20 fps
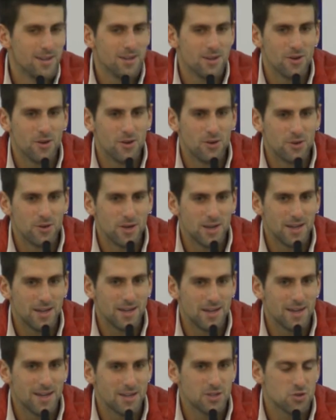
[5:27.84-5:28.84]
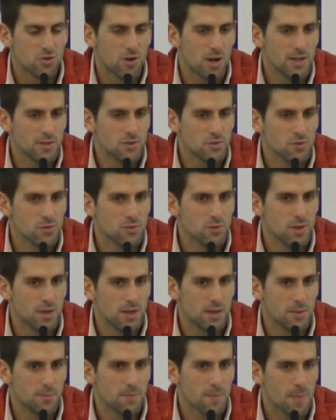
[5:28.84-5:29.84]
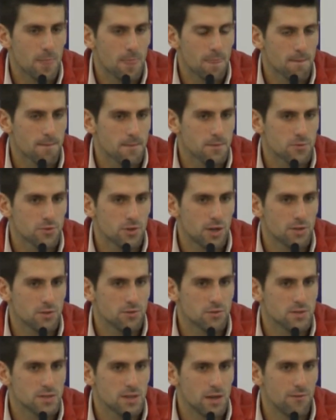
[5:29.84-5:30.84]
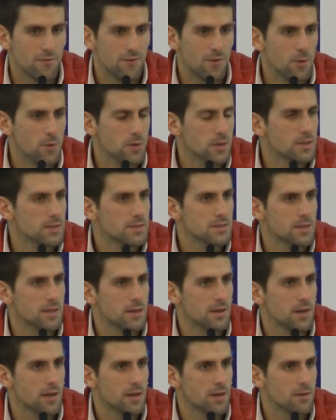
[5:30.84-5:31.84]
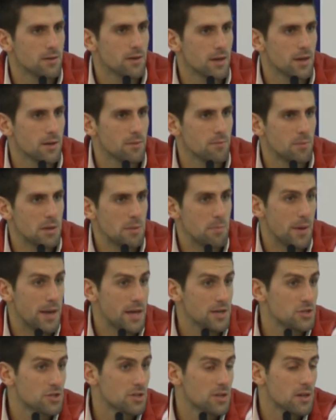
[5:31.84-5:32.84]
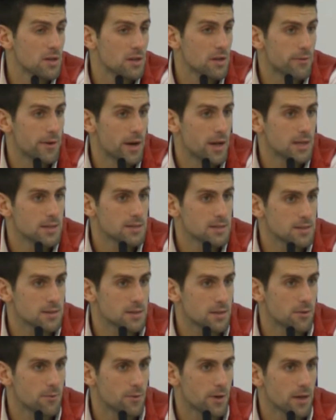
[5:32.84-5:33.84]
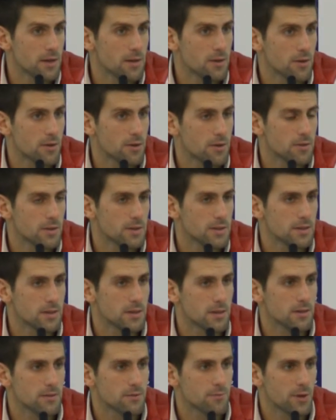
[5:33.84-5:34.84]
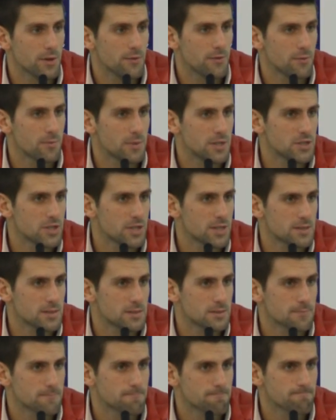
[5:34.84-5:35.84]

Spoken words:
you know, I try to stay focused and be patient in the rallies, in a way, you know, and wait for my chance.